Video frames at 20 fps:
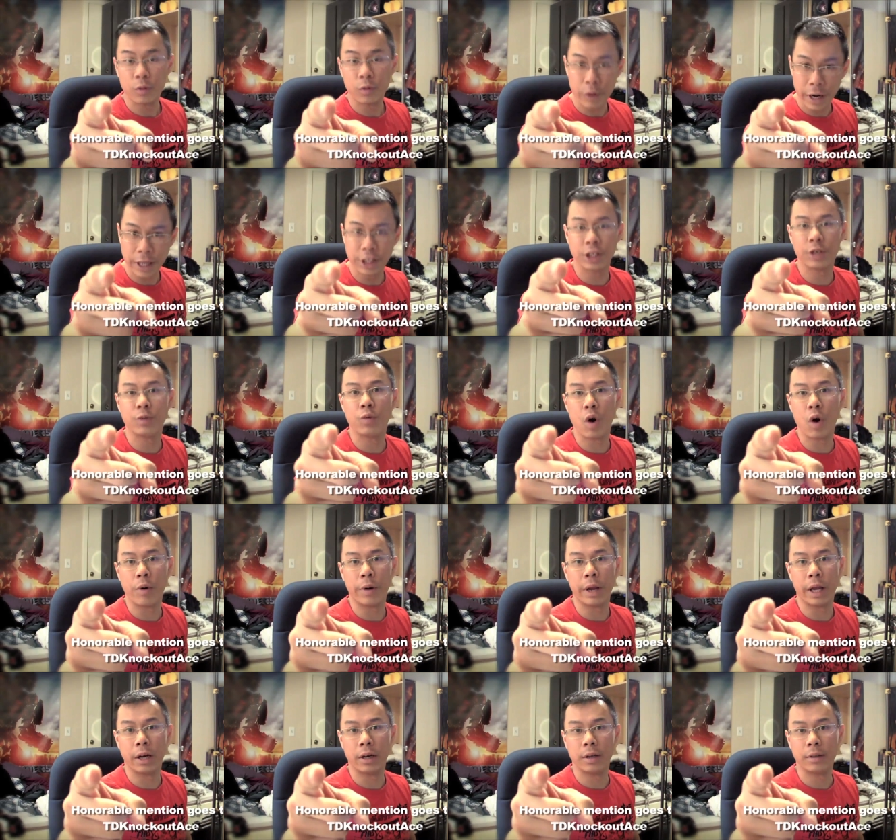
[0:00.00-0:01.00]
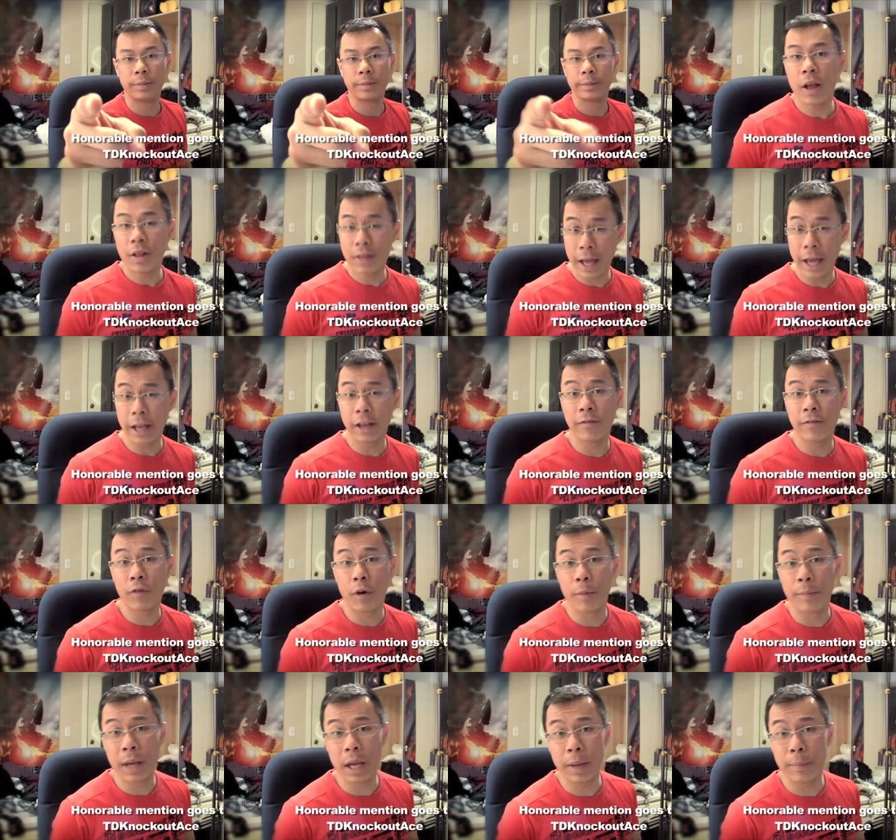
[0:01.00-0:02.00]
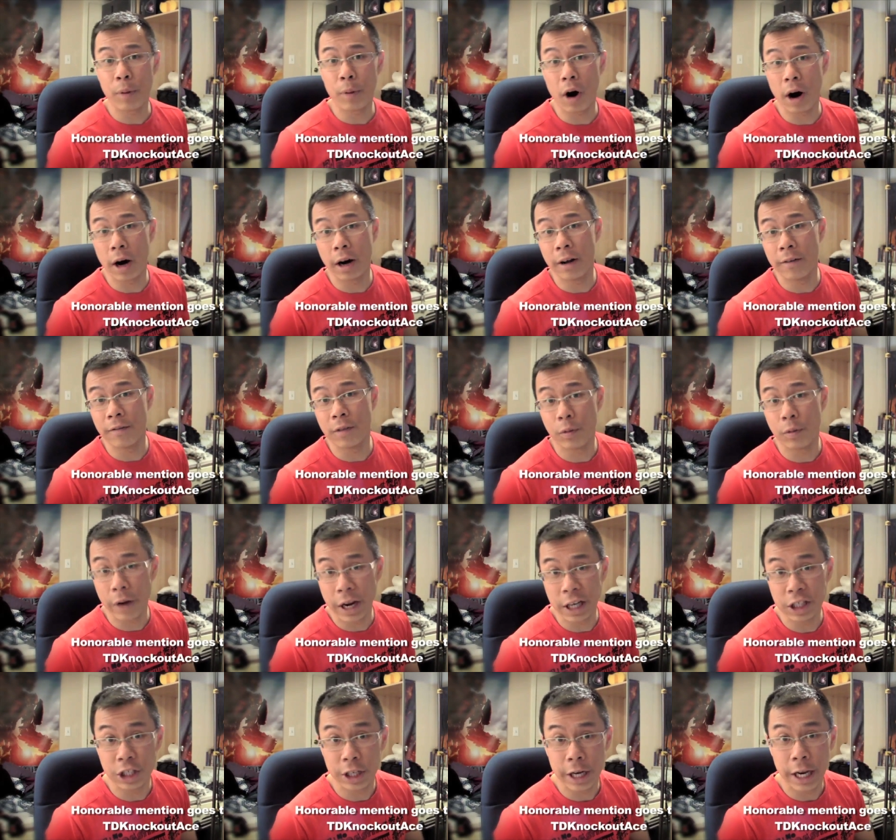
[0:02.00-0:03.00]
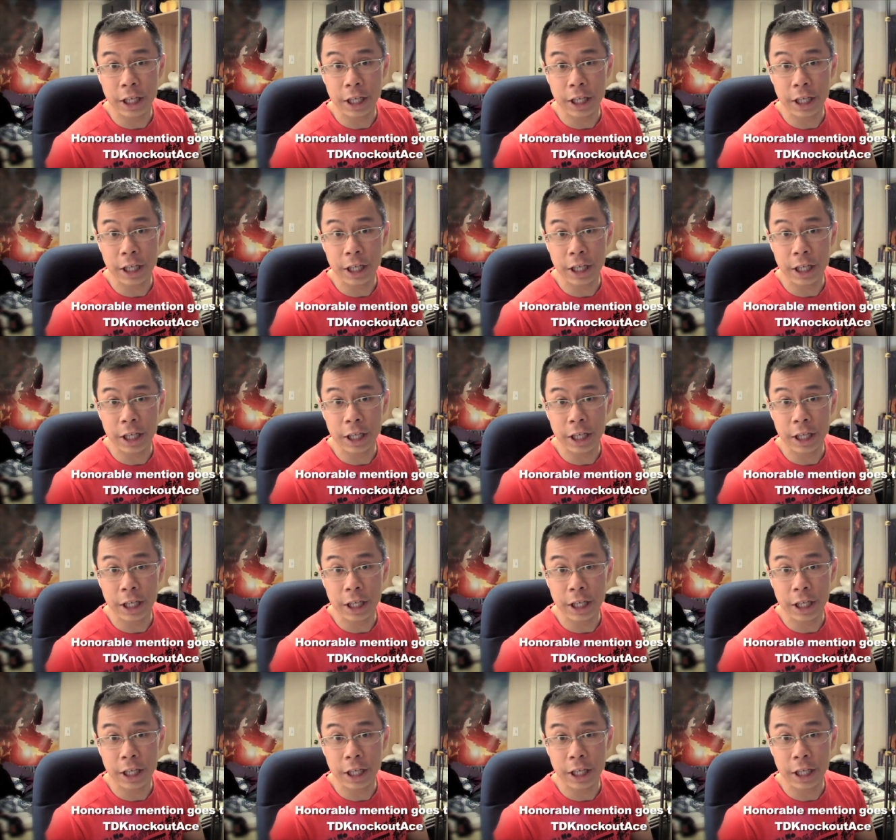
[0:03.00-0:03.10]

Ragin Ronin. Thank you for being part of the Ragin